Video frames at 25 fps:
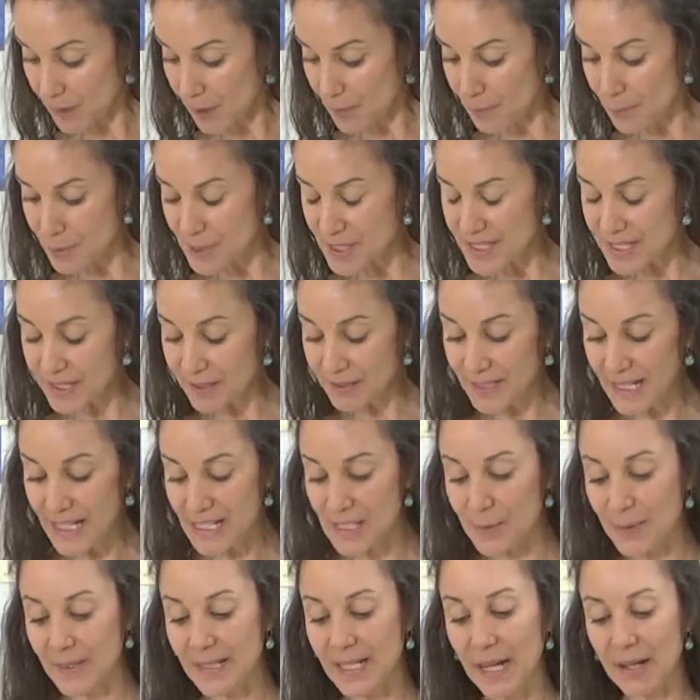Brazil
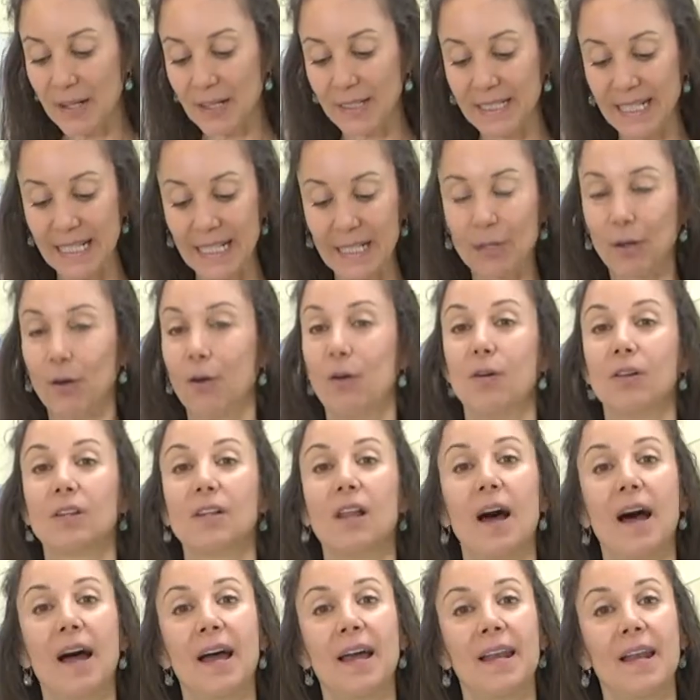nuts we tend not to eat a whole
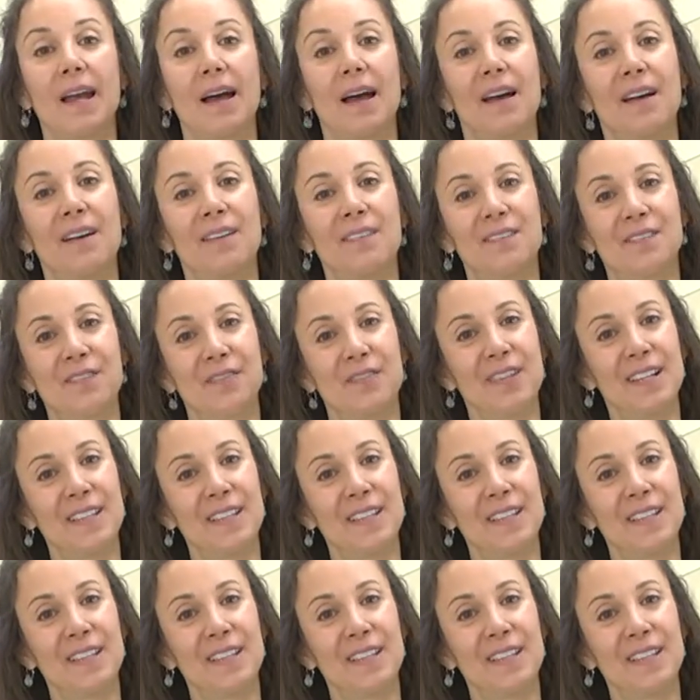lot of